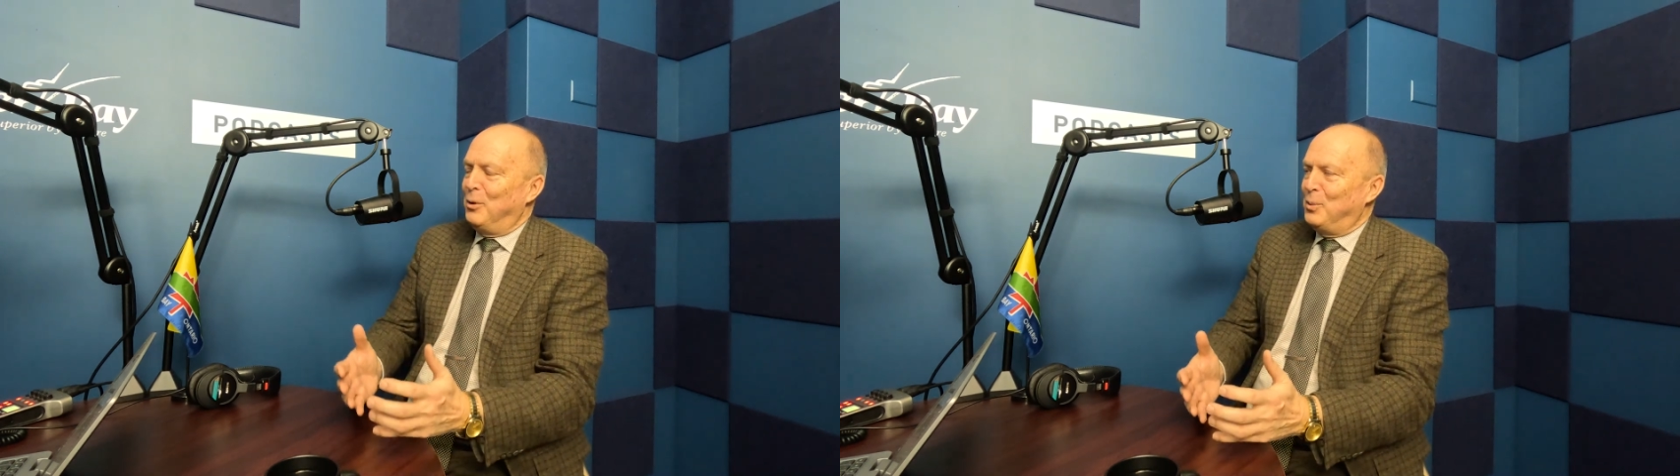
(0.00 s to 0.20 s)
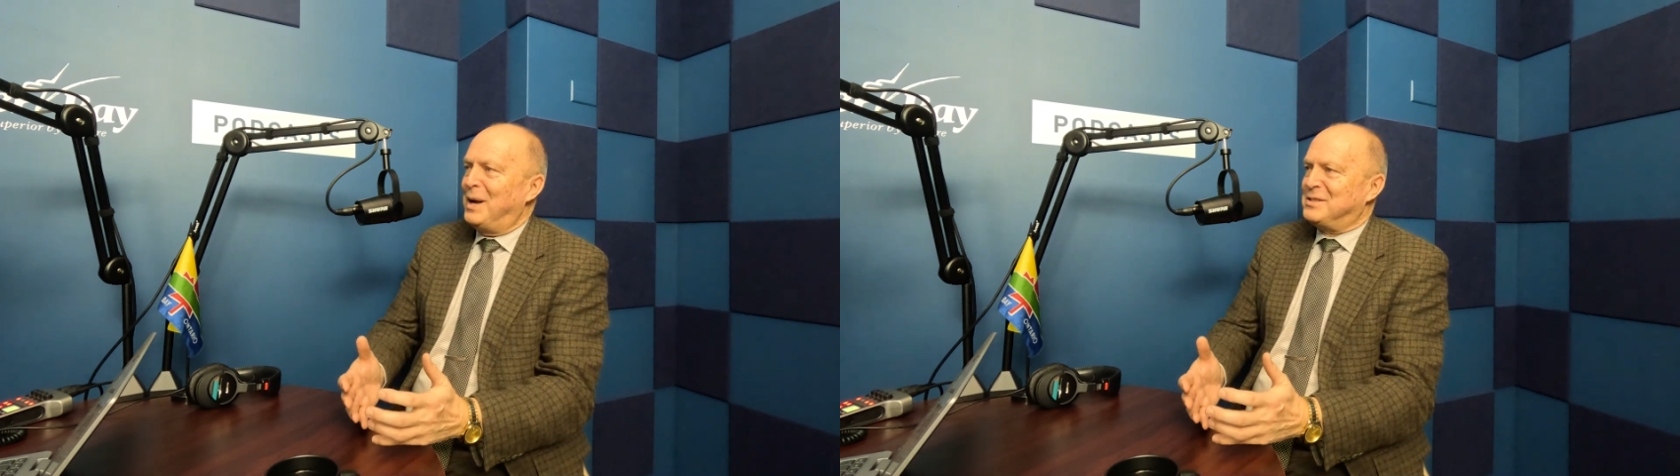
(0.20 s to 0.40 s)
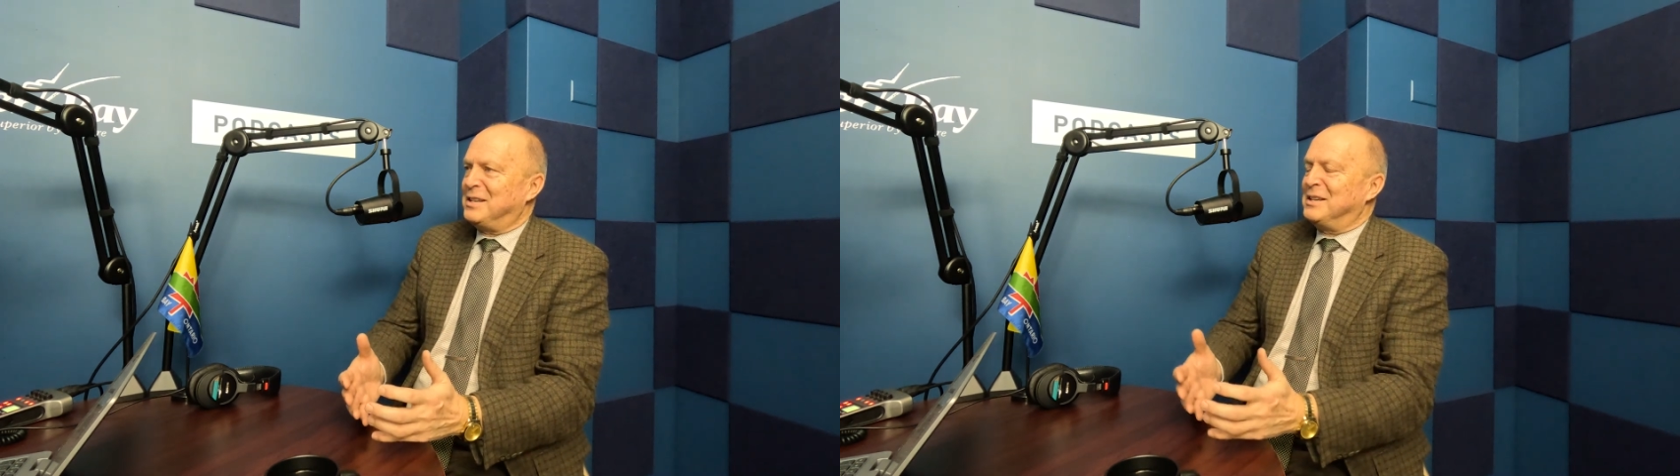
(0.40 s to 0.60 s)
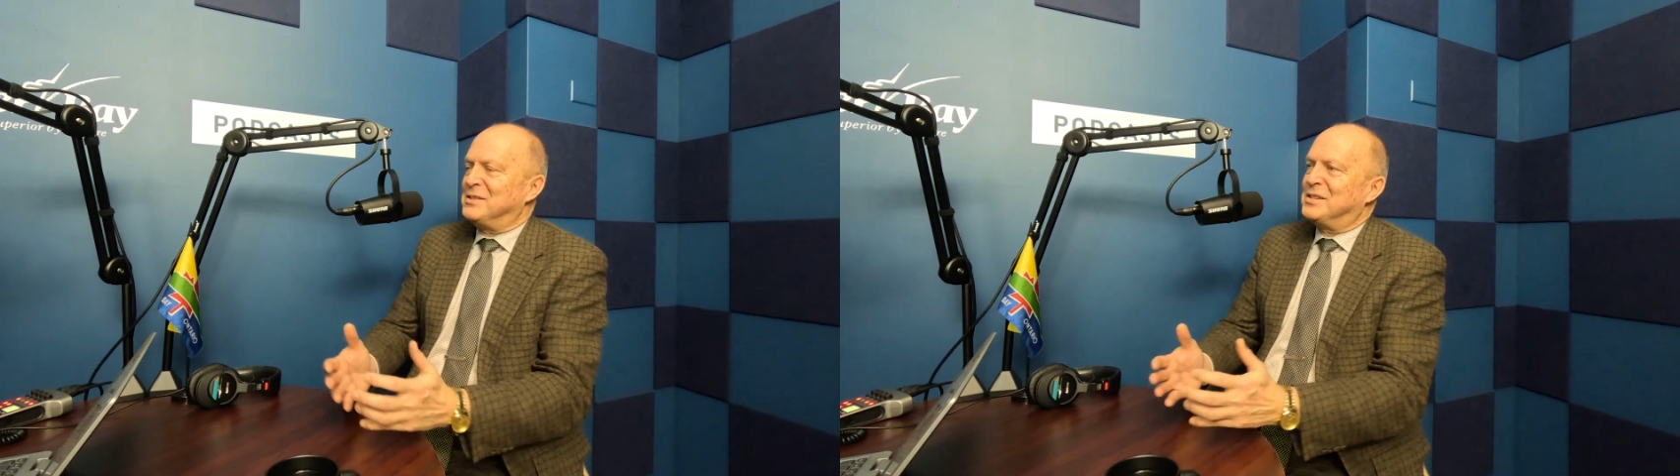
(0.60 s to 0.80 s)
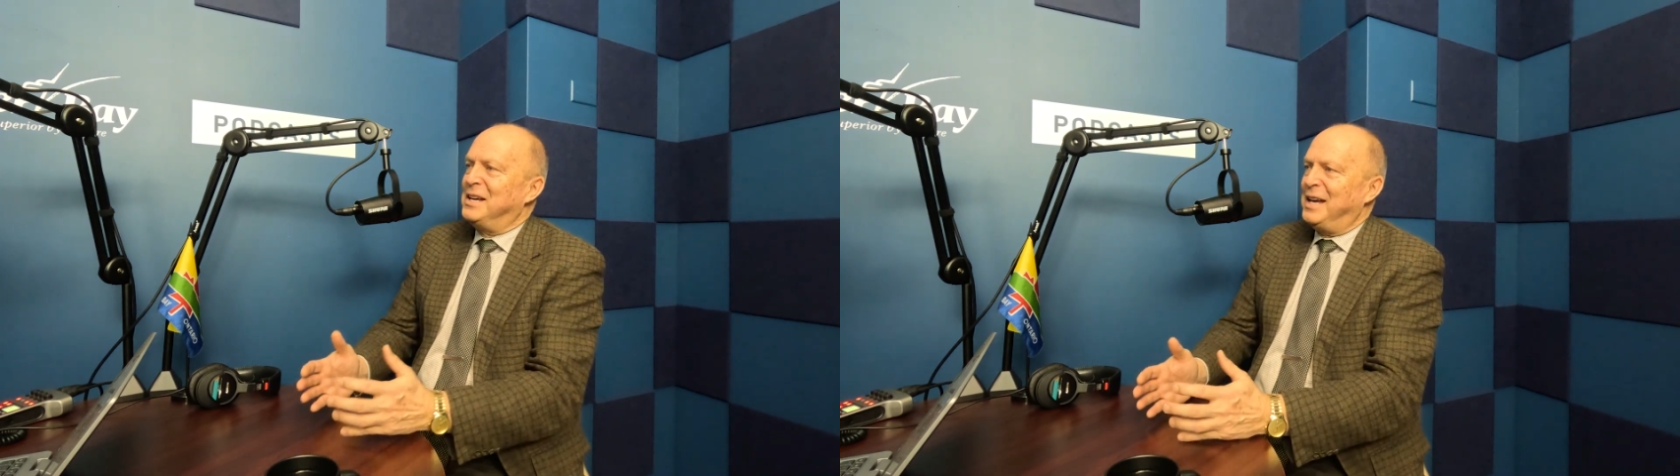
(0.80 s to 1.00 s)

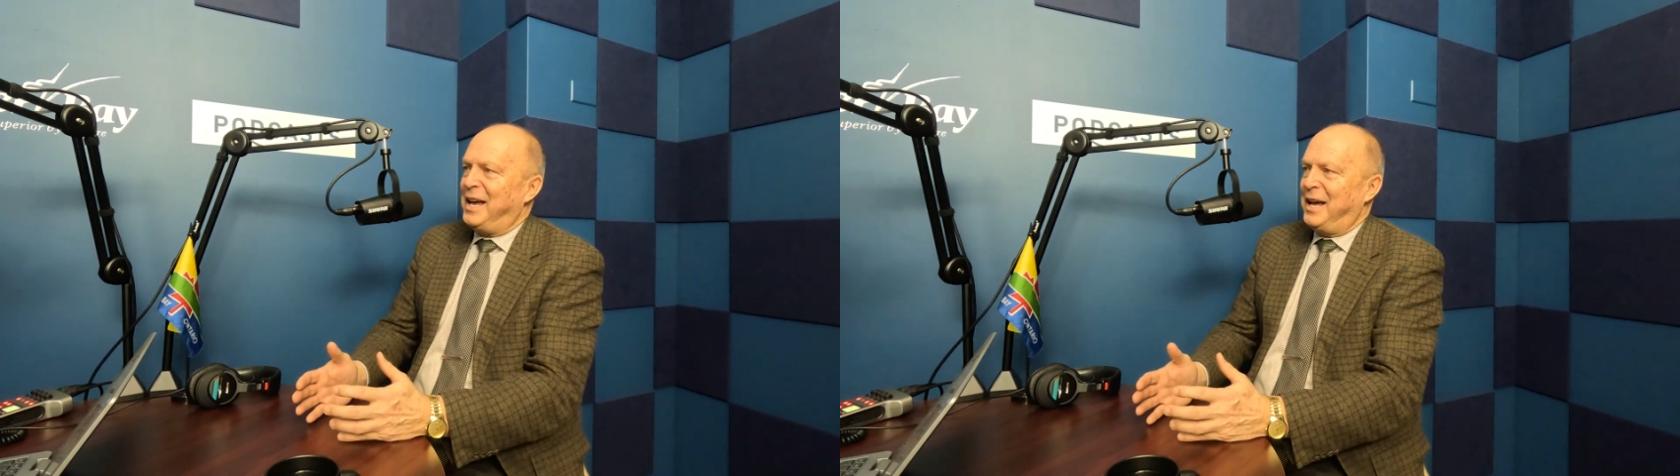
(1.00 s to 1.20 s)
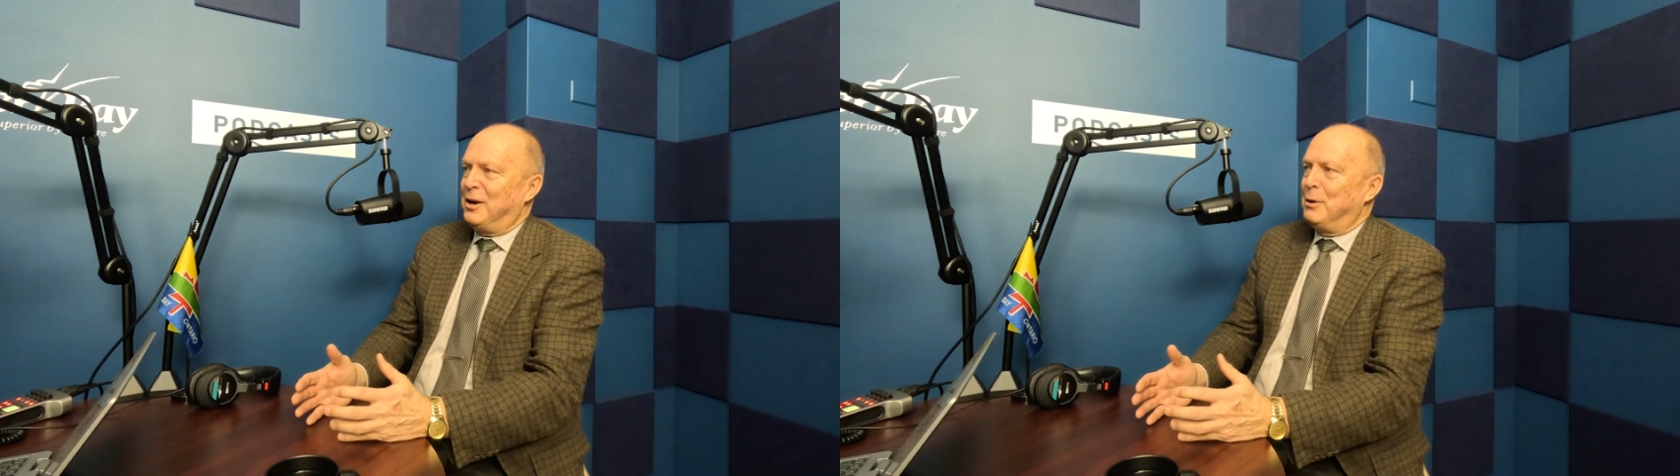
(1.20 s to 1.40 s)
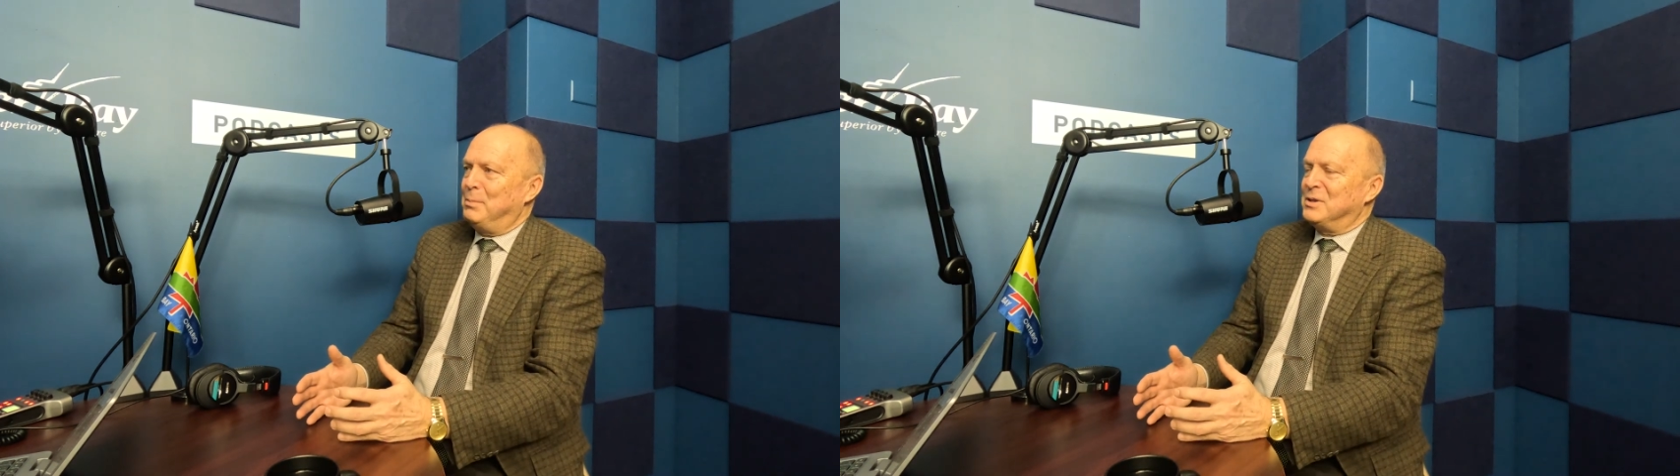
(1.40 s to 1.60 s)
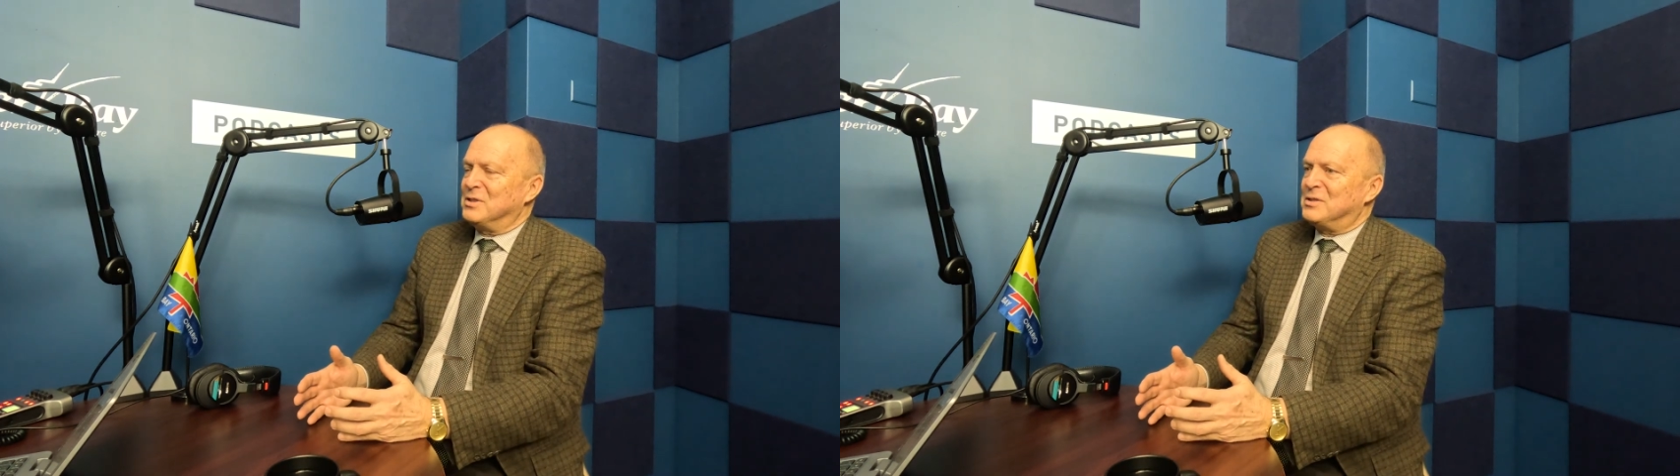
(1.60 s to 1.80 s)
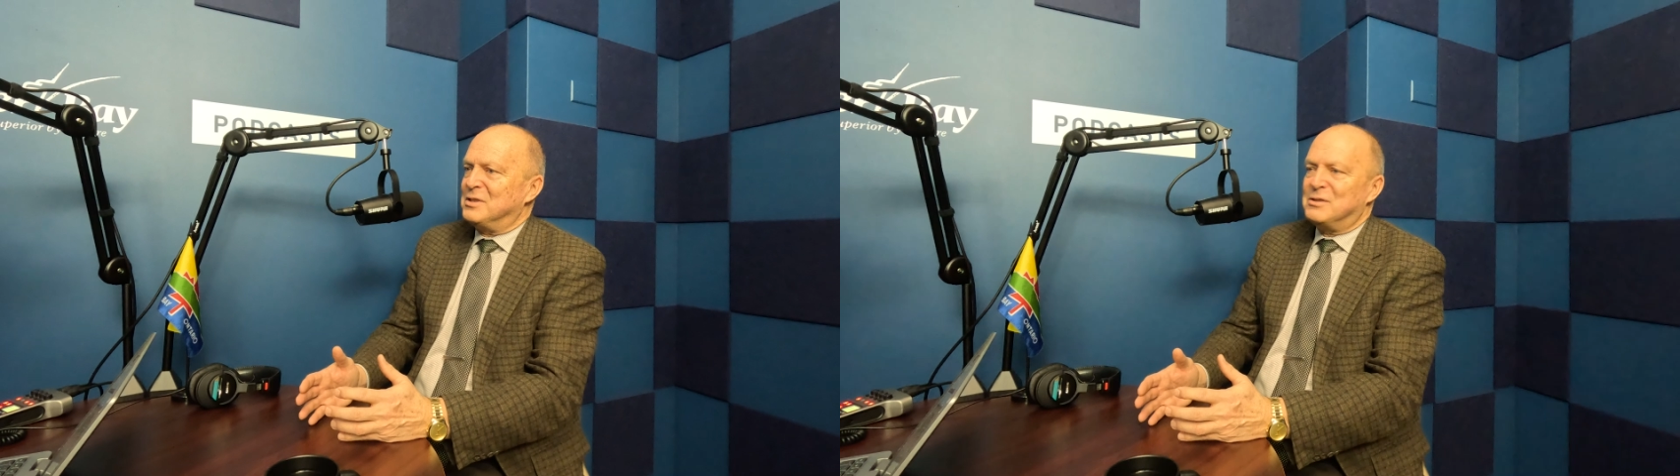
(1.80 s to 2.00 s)
residents and our
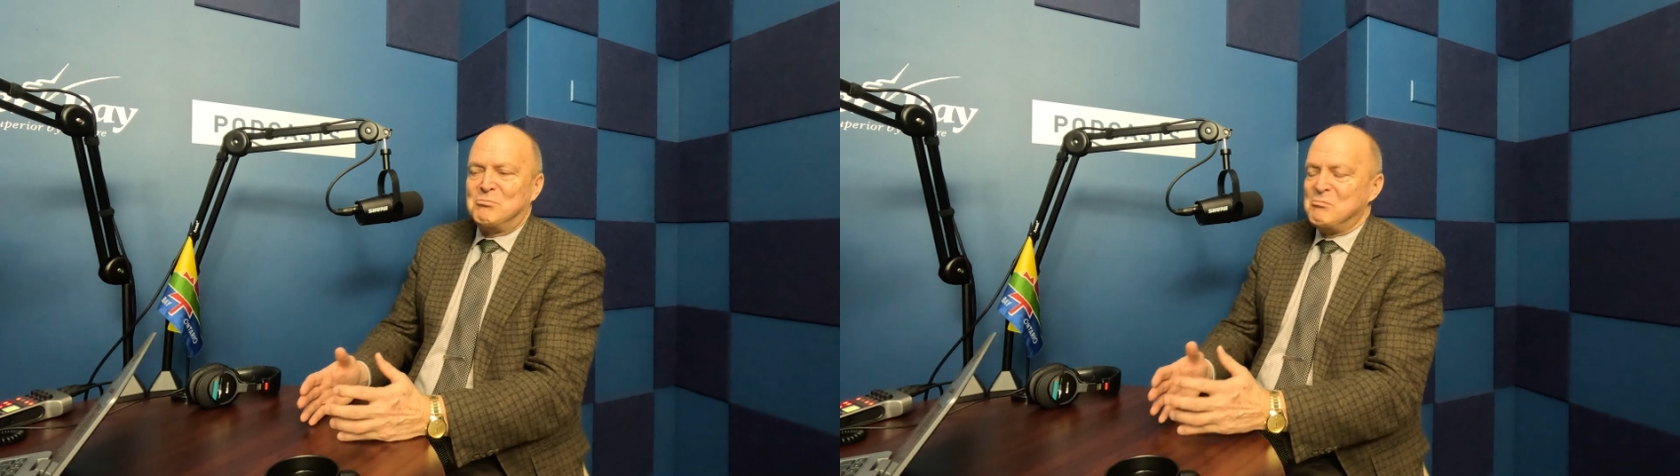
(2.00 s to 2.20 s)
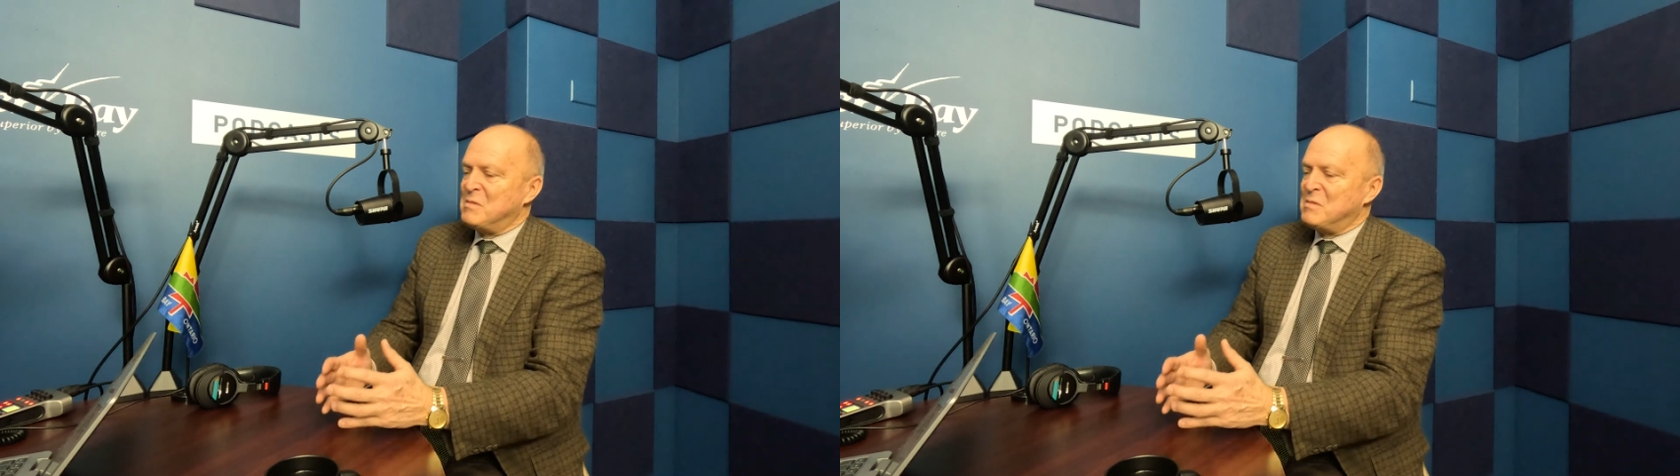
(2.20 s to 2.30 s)
businesses.